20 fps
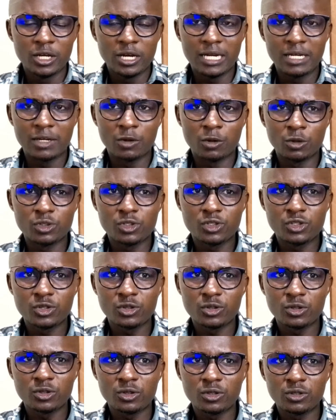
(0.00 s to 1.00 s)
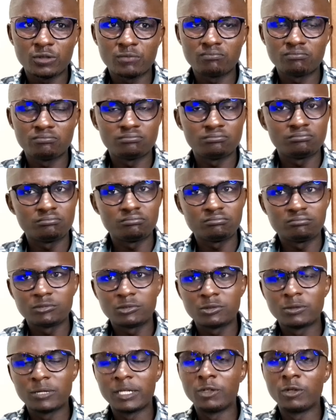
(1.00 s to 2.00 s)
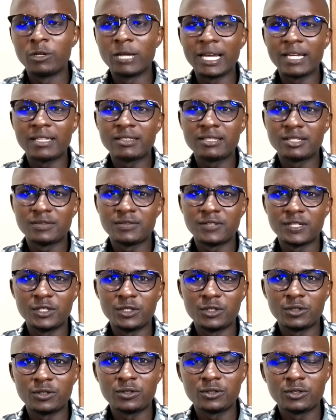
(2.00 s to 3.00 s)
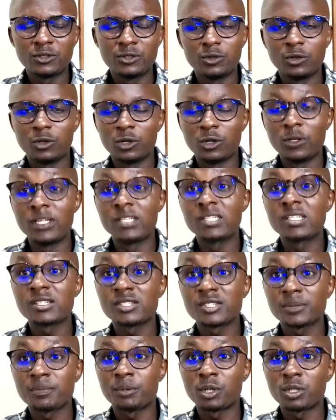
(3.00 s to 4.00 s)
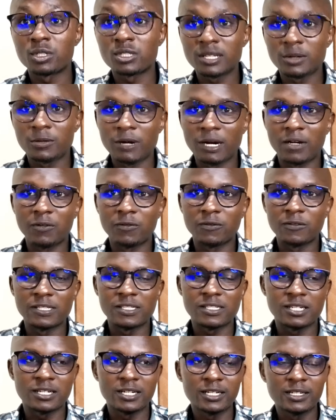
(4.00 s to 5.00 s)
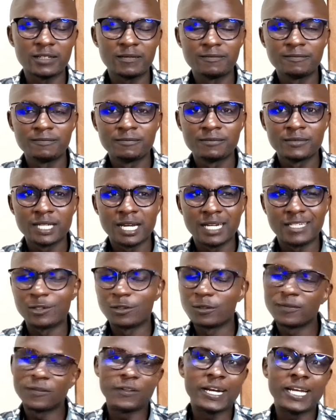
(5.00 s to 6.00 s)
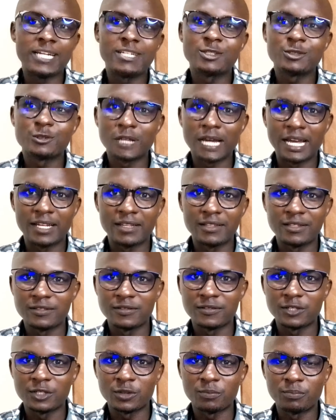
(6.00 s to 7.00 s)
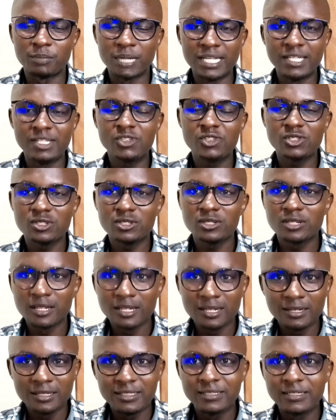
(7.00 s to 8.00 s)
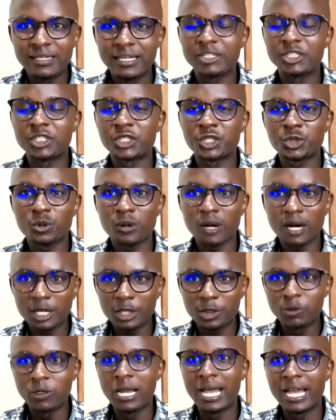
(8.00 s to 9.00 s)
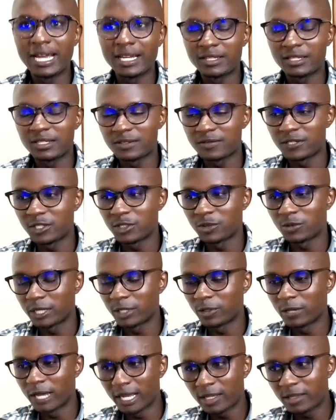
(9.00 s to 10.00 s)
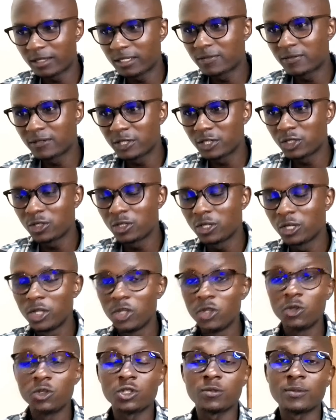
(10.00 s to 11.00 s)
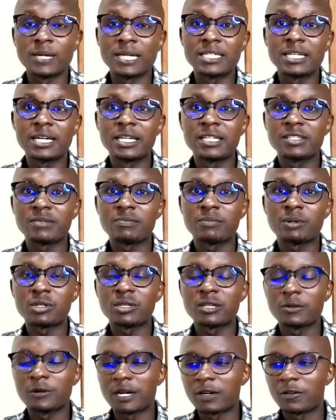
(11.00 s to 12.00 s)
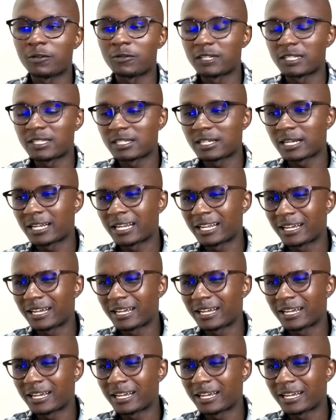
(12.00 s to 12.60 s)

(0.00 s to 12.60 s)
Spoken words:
And also, when you like this video, you always support the work of this channel. And don't forget to like this video. Please ensure you like this video. When you like this video, you automatically support the work of this channel.